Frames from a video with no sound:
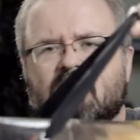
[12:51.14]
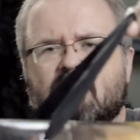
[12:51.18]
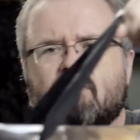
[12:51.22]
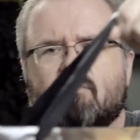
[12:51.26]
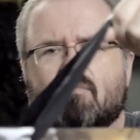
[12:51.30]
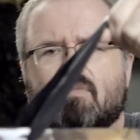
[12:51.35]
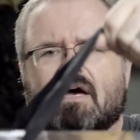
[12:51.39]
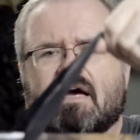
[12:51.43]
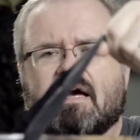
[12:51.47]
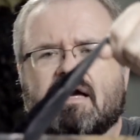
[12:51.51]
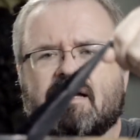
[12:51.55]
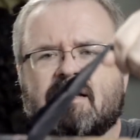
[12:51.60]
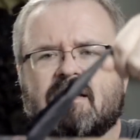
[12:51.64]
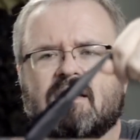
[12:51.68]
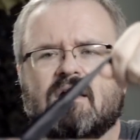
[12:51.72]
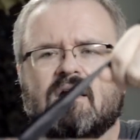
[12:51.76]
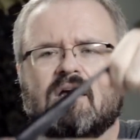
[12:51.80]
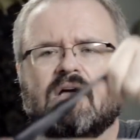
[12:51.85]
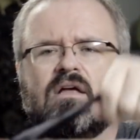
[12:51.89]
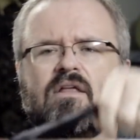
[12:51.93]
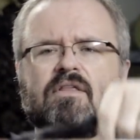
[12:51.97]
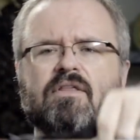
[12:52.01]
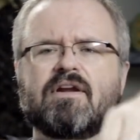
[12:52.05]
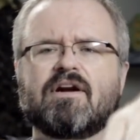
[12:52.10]
bag
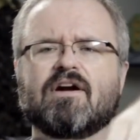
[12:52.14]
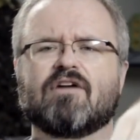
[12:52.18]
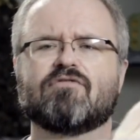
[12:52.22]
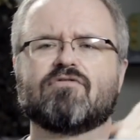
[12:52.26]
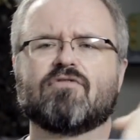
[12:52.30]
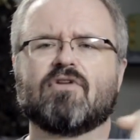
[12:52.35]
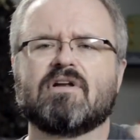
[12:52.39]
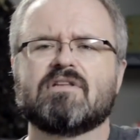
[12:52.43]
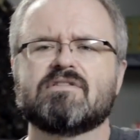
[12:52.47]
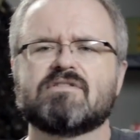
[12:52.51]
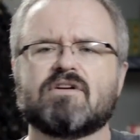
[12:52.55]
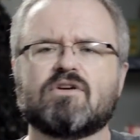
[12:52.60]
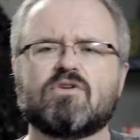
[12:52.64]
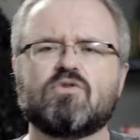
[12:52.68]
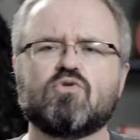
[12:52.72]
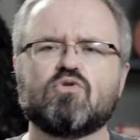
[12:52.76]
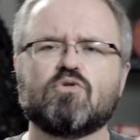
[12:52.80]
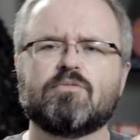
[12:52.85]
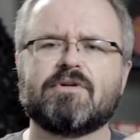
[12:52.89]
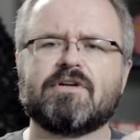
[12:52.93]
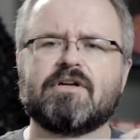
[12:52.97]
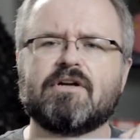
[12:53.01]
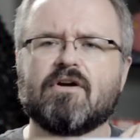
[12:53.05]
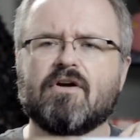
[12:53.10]
that our friends at Cool
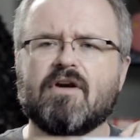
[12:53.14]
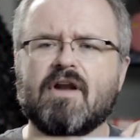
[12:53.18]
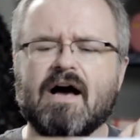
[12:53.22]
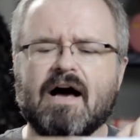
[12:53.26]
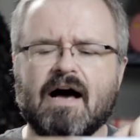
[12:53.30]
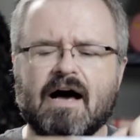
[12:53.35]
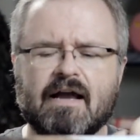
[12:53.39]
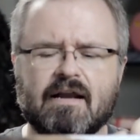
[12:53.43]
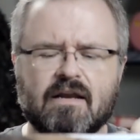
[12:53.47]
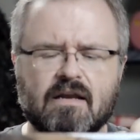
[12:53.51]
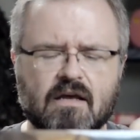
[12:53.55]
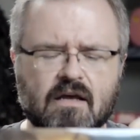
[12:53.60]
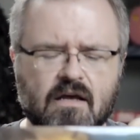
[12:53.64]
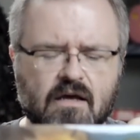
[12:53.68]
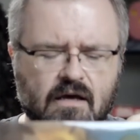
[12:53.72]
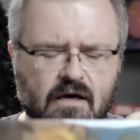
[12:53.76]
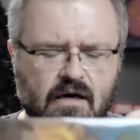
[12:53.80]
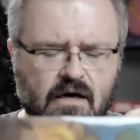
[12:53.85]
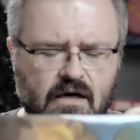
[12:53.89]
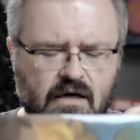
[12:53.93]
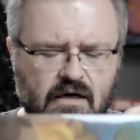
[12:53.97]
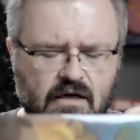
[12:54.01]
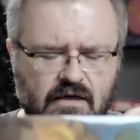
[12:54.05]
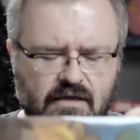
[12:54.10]
Mini or Not
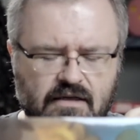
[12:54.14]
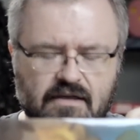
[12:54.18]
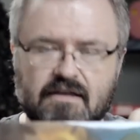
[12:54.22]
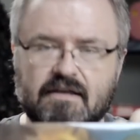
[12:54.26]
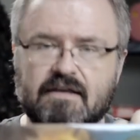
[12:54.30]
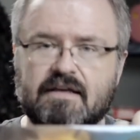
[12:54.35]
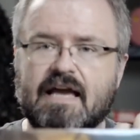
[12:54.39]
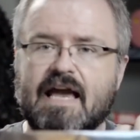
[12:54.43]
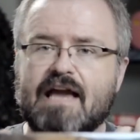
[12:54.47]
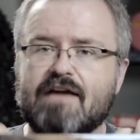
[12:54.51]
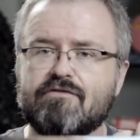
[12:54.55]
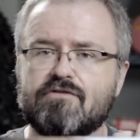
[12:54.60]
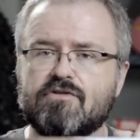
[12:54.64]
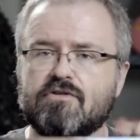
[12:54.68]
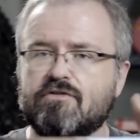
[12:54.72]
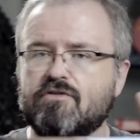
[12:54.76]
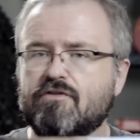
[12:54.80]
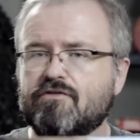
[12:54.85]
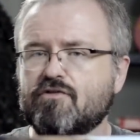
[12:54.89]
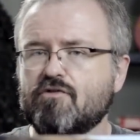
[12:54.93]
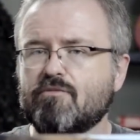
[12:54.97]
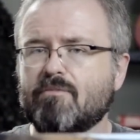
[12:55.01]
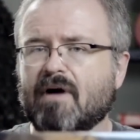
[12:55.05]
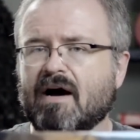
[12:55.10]
uh, gave you.
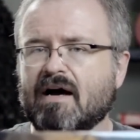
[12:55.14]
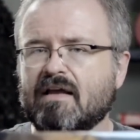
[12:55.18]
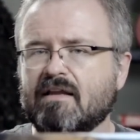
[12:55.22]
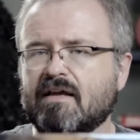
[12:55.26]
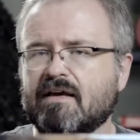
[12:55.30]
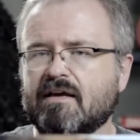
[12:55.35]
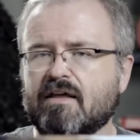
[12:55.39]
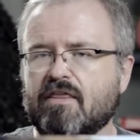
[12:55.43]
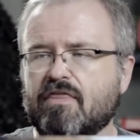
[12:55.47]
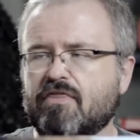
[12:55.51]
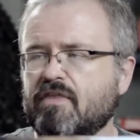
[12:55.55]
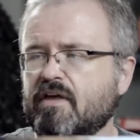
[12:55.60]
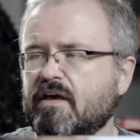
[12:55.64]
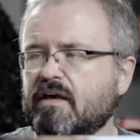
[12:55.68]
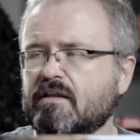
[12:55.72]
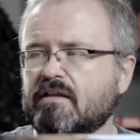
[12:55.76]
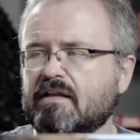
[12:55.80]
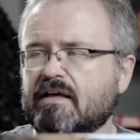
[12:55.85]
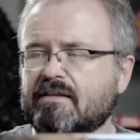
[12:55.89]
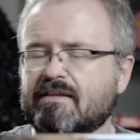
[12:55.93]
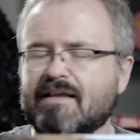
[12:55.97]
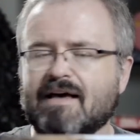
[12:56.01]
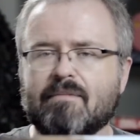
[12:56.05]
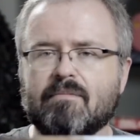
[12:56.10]
If you buy like a thing
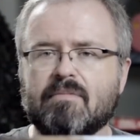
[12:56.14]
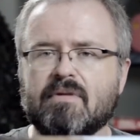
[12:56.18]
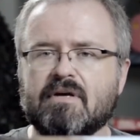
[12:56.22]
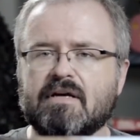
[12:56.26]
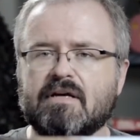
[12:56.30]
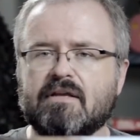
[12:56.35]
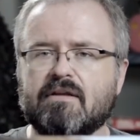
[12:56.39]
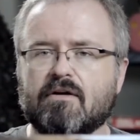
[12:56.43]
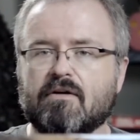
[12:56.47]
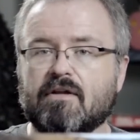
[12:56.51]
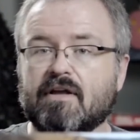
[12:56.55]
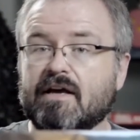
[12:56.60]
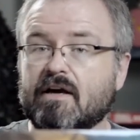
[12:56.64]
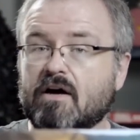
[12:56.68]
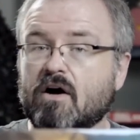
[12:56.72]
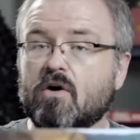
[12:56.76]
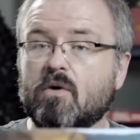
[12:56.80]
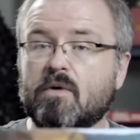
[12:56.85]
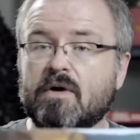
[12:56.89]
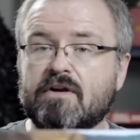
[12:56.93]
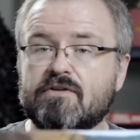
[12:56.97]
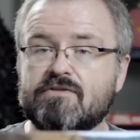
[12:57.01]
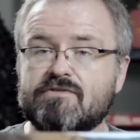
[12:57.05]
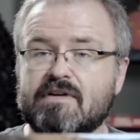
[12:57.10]
like that big, they're like, oh,
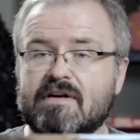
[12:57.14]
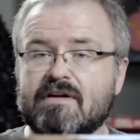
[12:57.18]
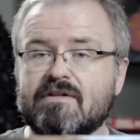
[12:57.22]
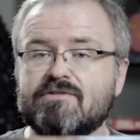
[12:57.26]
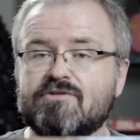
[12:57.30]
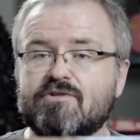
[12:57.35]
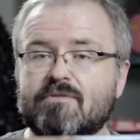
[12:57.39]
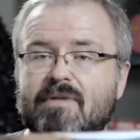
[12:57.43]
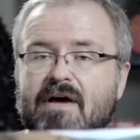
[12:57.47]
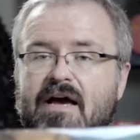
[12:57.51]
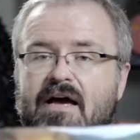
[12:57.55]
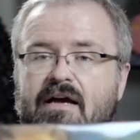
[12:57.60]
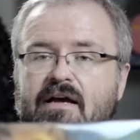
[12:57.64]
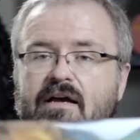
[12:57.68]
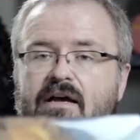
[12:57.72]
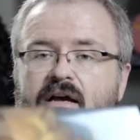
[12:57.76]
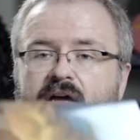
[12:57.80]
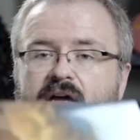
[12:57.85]
here's here's your bag,